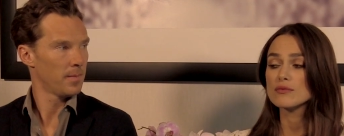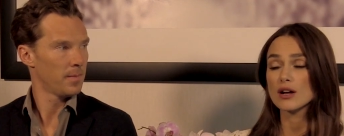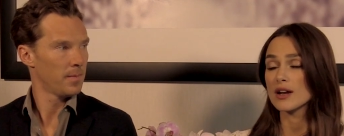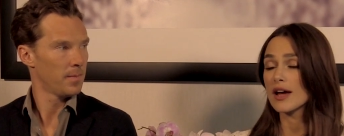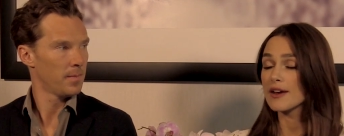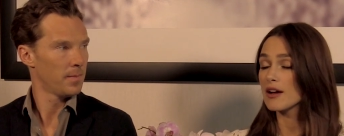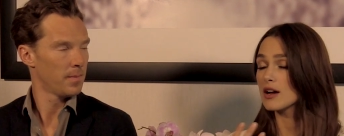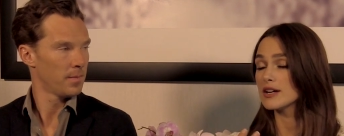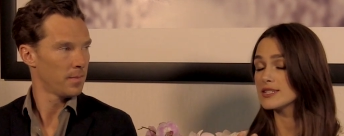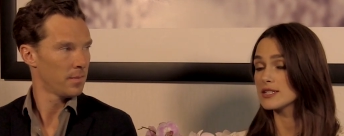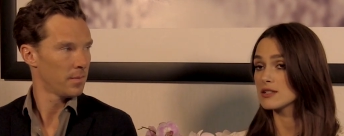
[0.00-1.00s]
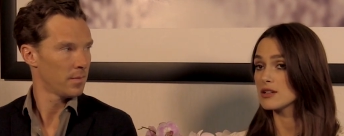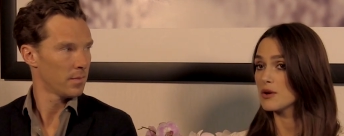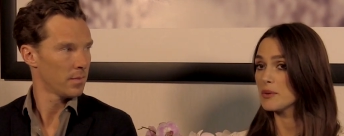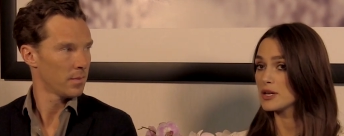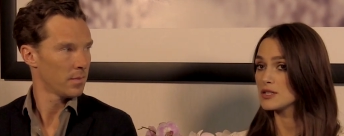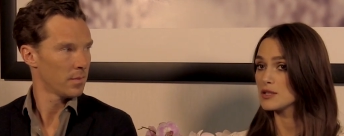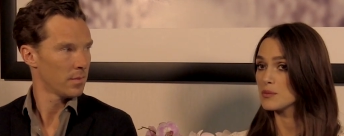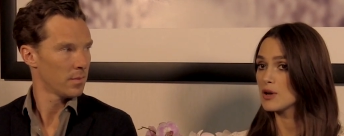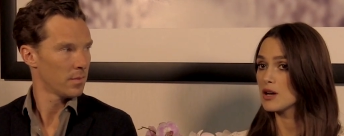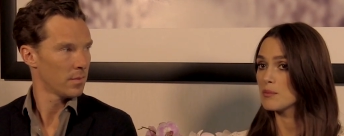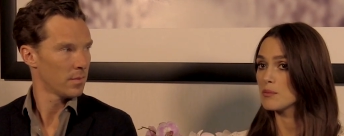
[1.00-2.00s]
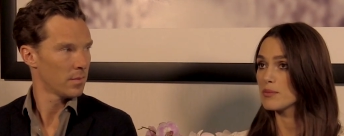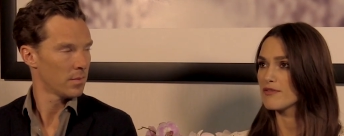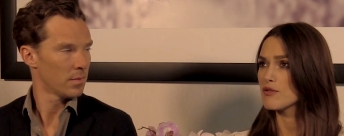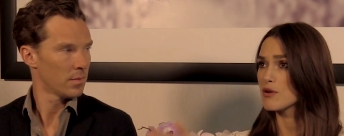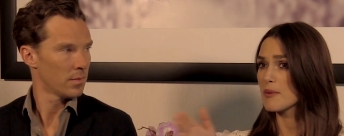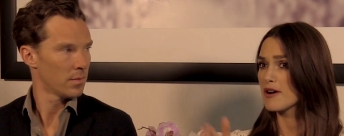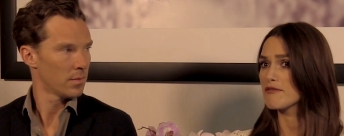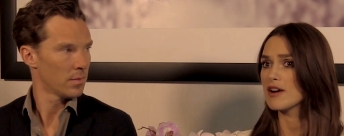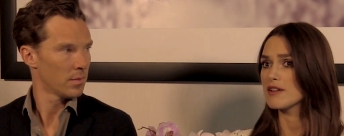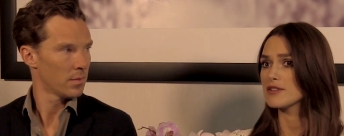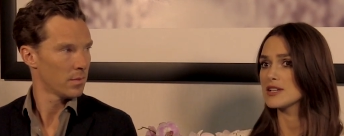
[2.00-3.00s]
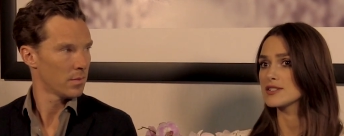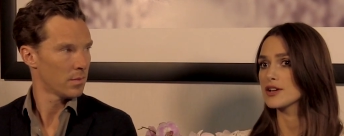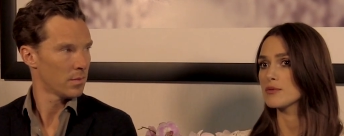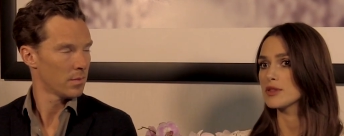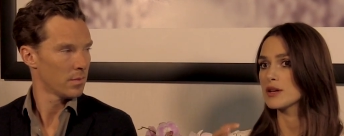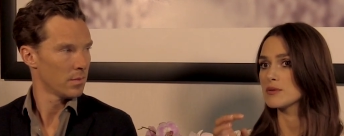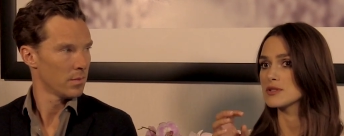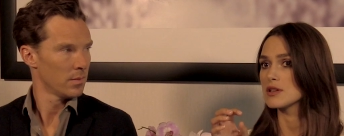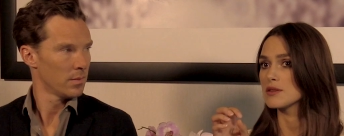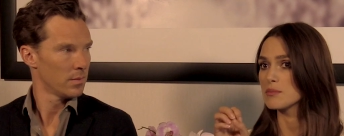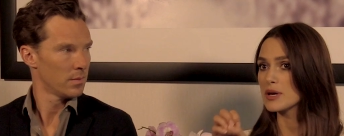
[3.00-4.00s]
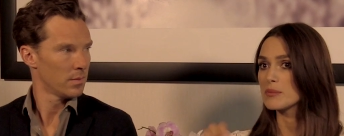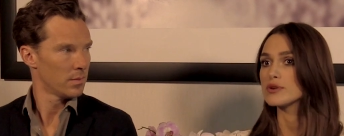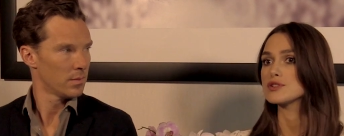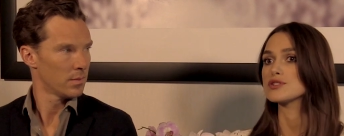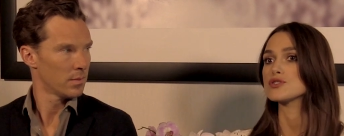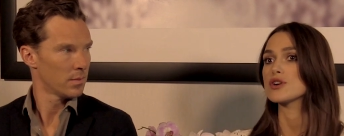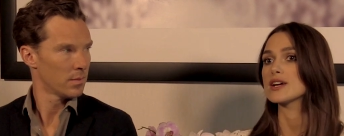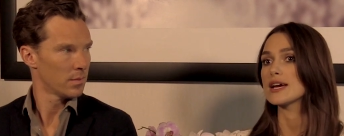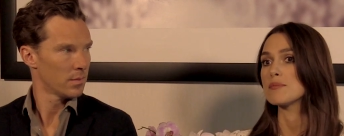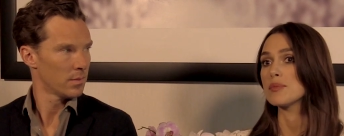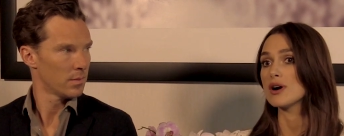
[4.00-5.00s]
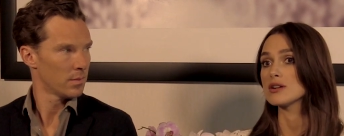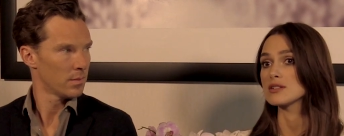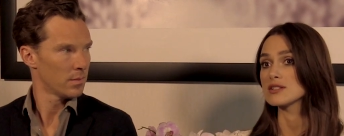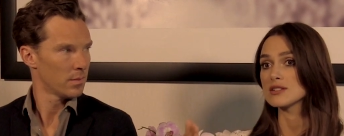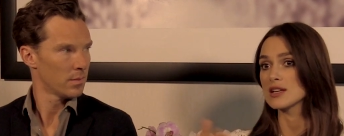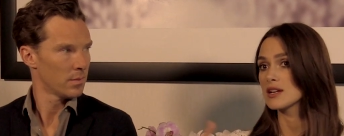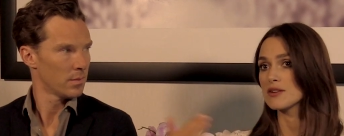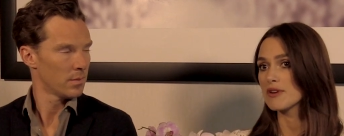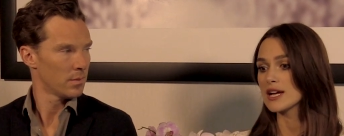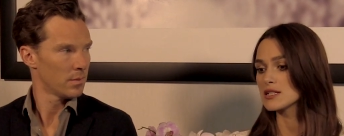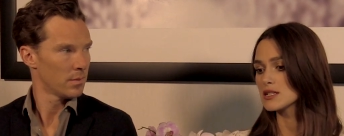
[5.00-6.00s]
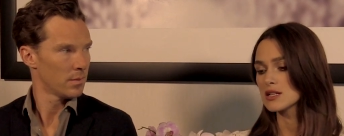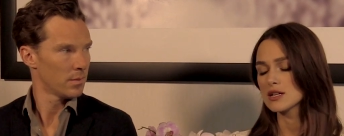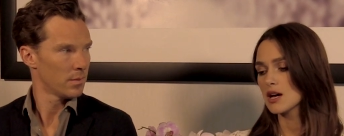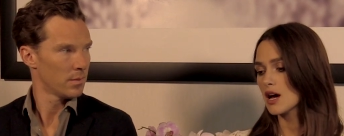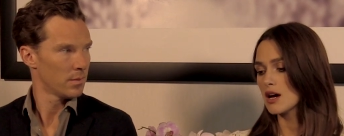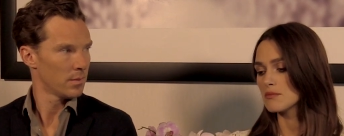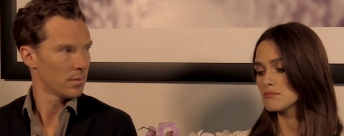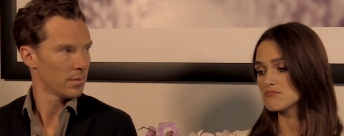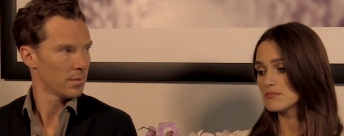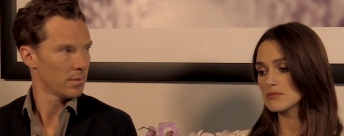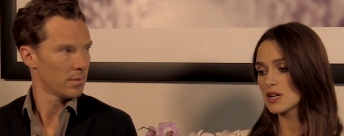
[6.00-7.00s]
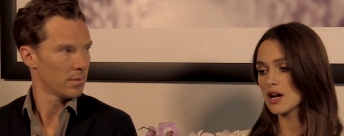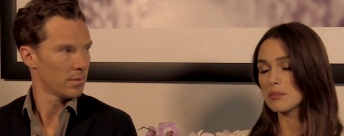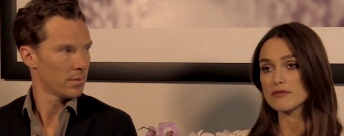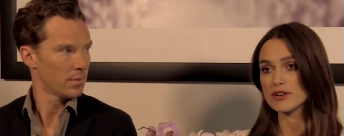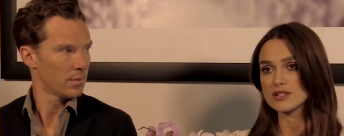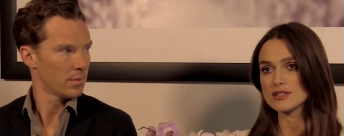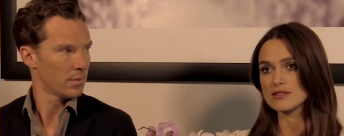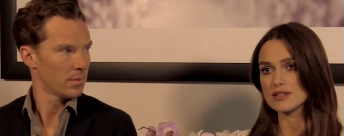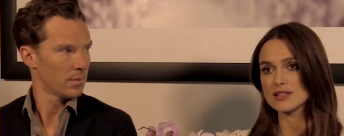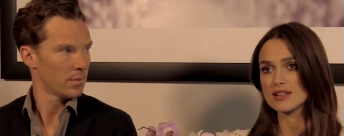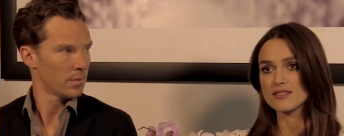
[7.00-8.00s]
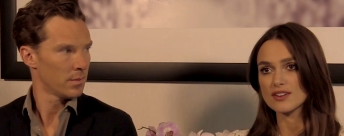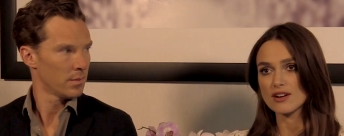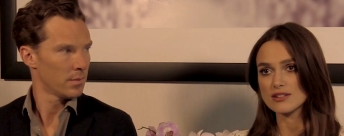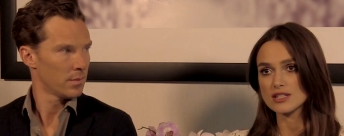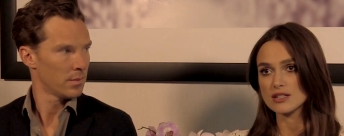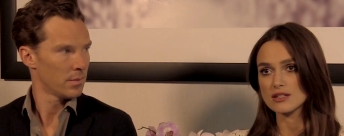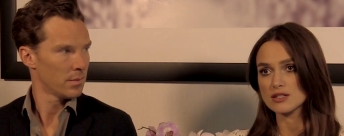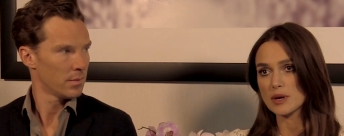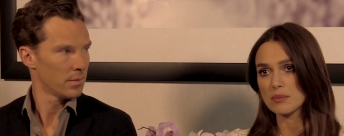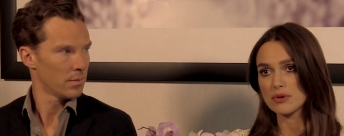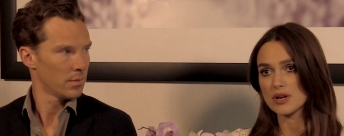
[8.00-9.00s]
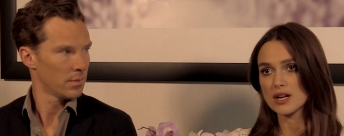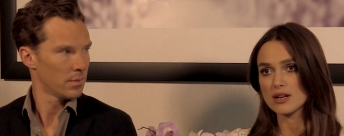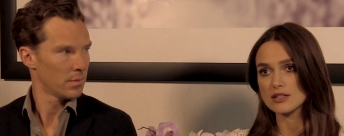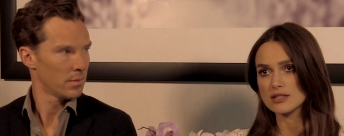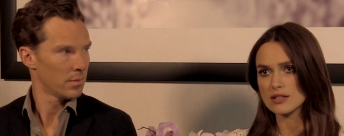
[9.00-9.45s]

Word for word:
Speaker 1: and, and I, I didn't know about him um, before about five years ago, when there was the big push to try and get him pardoned. And then I read um, a couple of articles, I think, in the Guardian newspaper in England,